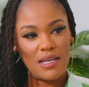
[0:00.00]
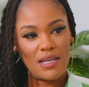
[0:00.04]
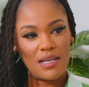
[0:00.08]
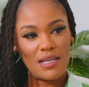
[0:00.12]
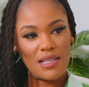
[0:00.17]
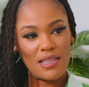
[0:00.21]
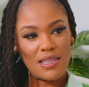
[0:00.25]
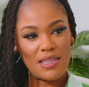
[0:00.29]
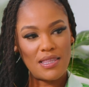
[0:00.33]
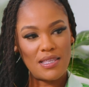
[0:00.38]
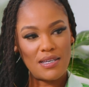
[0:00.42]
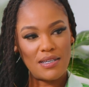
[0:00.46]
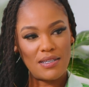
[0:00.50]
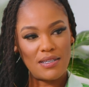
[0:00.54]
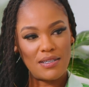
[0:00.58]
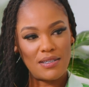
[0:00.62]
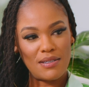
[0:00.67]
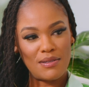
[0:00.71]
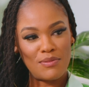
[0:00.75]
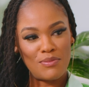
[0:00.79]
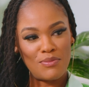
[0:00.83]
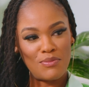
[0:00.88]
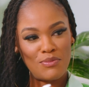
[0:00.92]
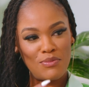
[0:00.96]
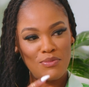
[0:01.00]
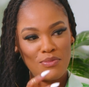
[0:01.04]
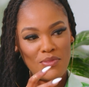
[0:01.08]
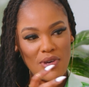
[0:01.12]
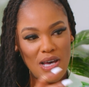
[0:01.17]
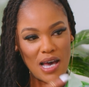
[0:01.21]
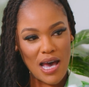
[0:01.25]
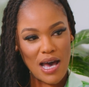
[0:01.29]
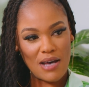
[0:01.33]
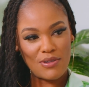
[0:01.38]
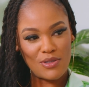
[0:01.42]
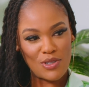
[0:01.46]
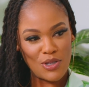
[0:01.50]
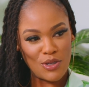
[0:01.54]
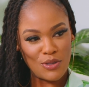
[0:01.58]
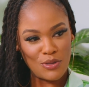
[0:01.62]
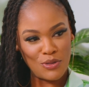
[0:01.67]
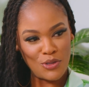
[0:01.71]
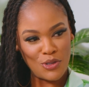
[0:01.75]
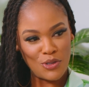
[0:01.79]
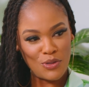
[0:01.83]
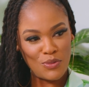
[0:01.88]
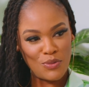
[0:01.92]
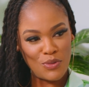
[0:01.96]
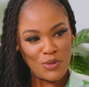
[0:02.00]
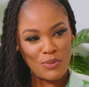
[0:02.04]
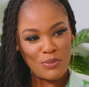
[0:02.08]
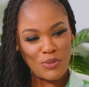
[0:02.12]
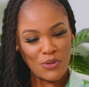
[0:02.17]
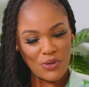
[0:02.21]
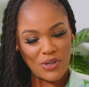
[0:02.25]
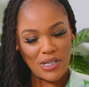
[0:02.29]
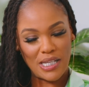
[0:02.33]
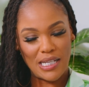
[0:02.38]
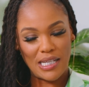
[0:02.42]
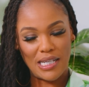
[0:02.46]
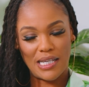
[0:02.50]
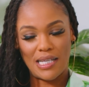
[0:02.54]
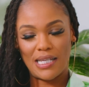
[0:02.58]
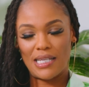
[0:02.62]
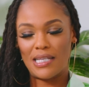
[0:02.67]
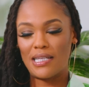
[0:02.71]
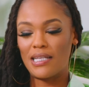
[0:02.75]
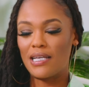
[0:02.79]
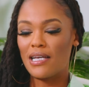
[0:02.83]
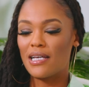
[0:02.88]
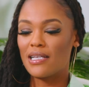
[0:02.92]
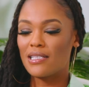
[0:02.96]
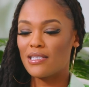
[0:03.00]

the household you were born in